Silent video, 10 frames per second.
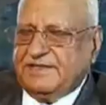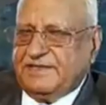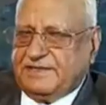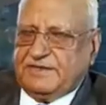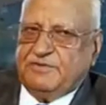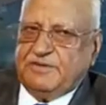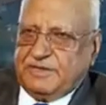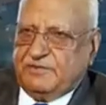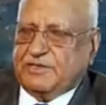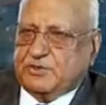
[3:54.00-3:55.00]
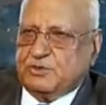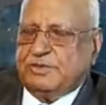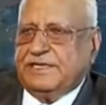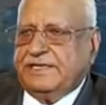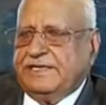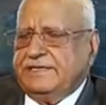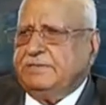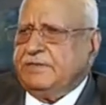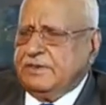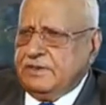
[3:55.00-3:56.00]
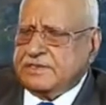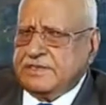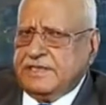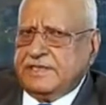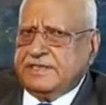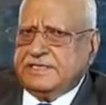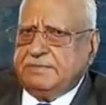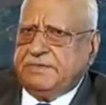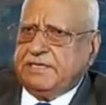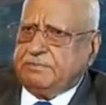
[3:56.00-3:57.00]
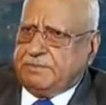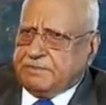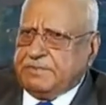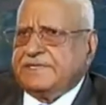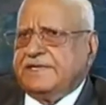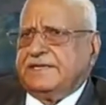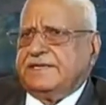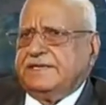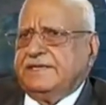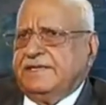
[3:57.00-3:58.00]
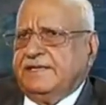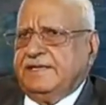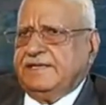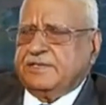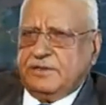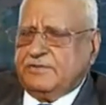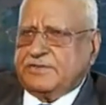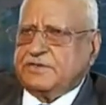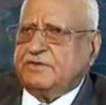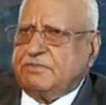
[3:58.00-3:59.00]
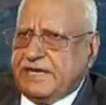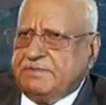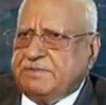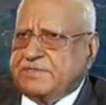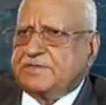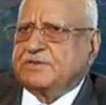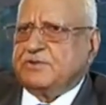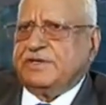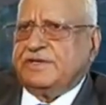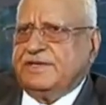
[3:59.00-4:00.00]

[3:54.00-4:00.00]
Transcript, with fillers: and we will so be in LEDs because there's a bigger purpose in it. It's not a question of my business growing.